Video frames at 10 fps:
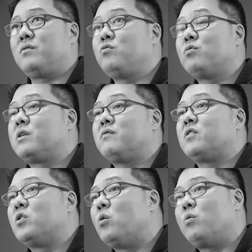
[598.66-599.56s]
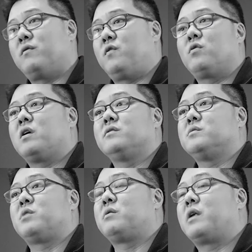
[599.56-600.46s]
you wouldn't even know if you killed
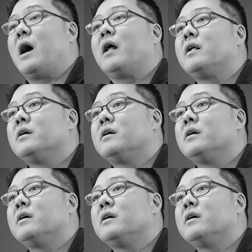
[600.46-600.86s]
somebody or not.